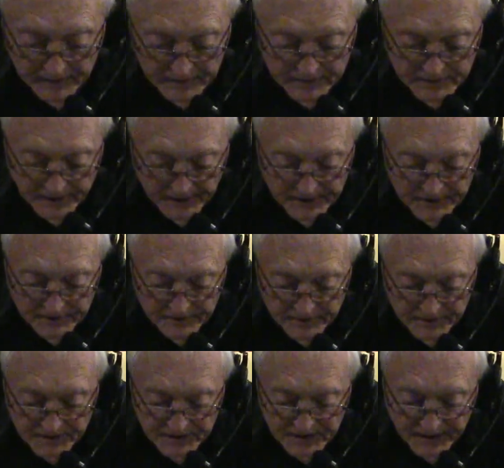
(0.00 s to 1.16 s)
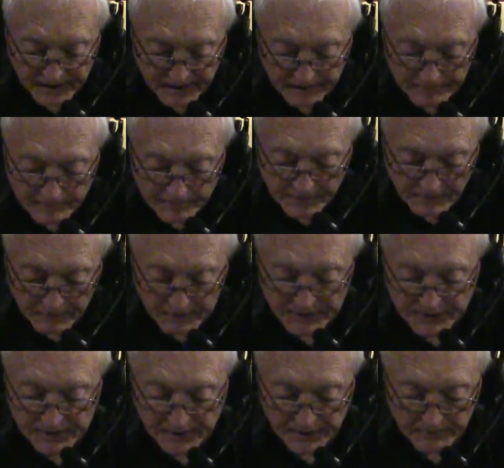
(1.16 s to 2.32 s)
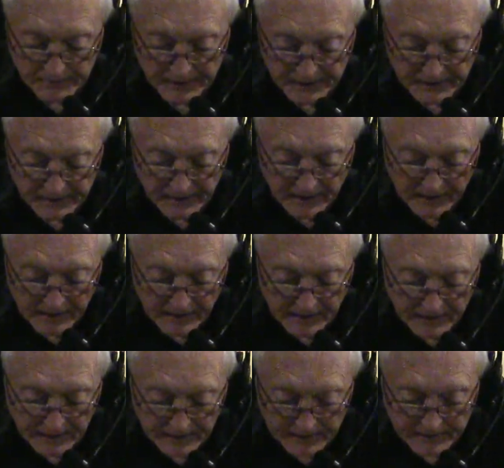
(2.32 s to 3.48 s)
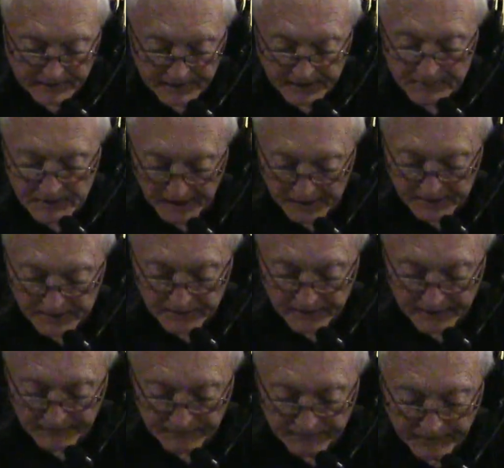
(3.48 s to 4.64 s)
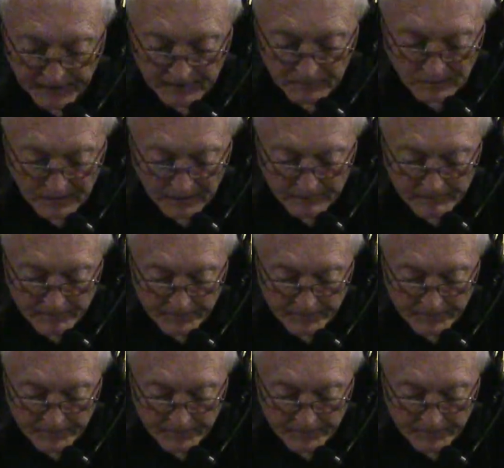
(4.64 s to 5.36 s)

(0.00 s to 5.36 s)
sectional C, which is going to be the team sectional at Fenimore,